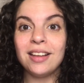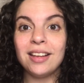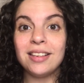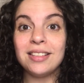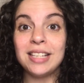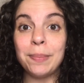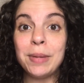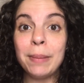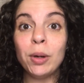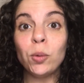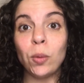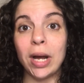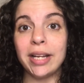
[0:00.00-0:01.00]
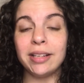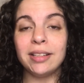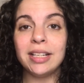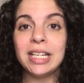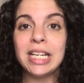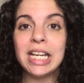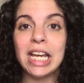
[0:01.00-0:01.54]
step number 1,
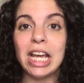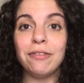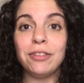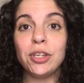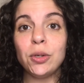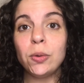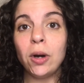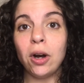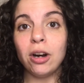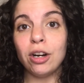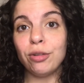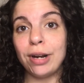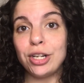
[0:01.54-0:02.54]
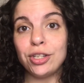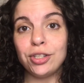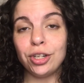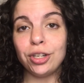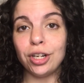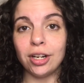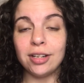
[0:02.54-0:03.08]
if you are a
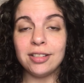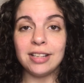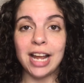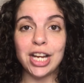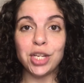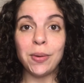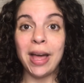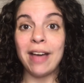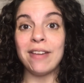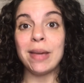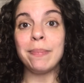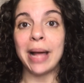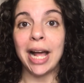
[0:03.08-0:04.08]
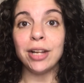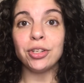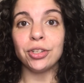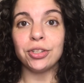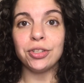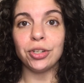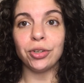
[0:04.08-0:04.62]
registered nurse and you have a
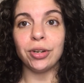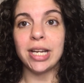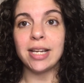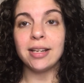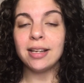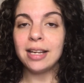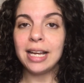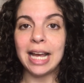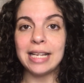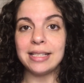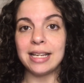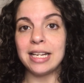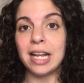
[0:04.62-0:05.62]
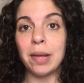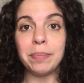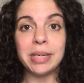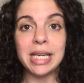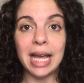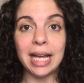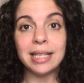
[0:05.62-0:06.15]
bachelor's degree, as in a
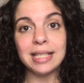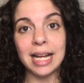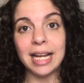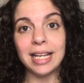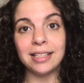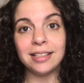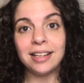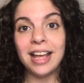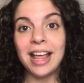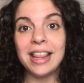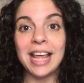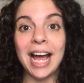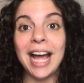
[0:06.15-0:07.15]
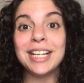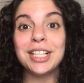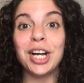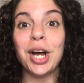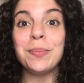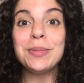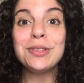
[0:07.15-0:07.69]
BSN, that
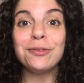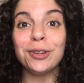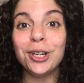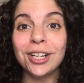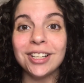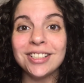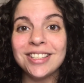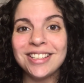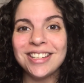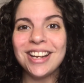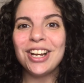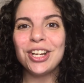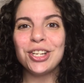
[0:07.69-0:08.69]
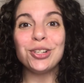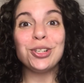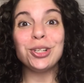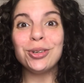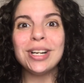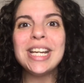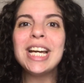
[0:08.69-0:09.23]
comes first. Your
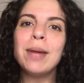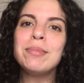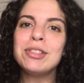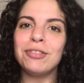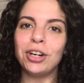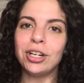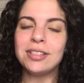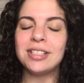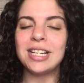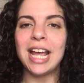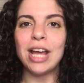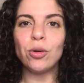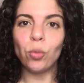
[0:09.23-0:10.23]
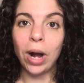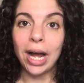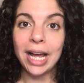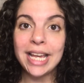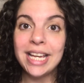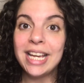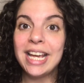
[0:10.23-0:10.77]
degree comes first. And
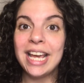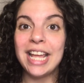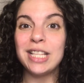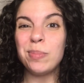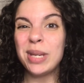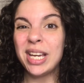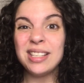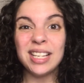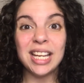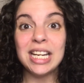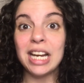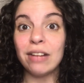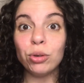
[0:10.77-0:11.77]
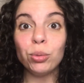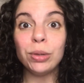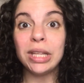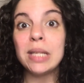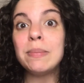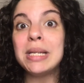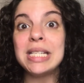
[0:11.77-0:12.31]
why? It's because it can never
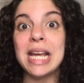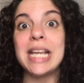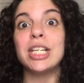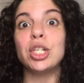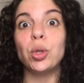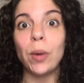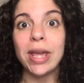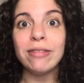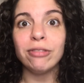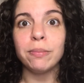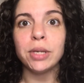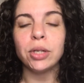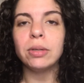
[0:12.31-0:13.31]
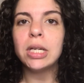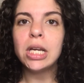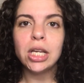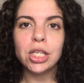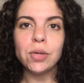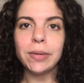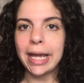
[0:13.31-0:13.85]
really be taken away from you.
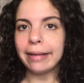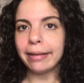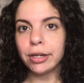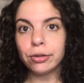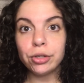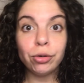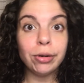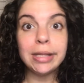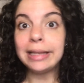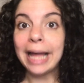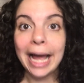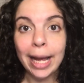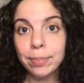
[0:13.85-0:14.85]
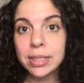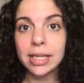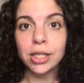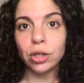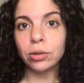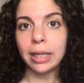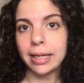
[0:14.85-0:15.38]
You can't let your degree lapse
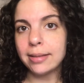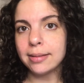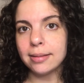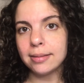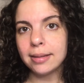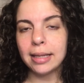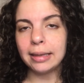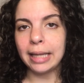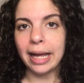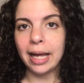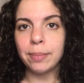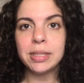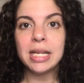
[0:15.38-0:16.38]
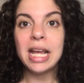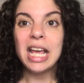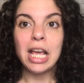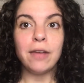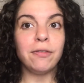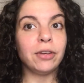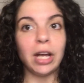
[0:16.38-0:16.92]
like your license can lapse.
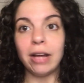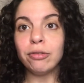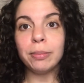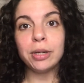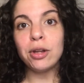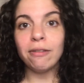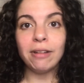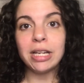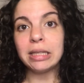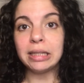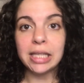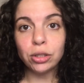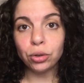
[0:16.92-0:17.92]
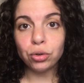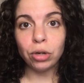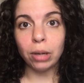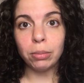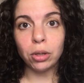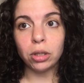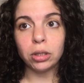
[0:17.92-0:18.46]
If, God forbid, you have any legal
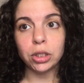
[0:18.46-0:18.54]
trouble,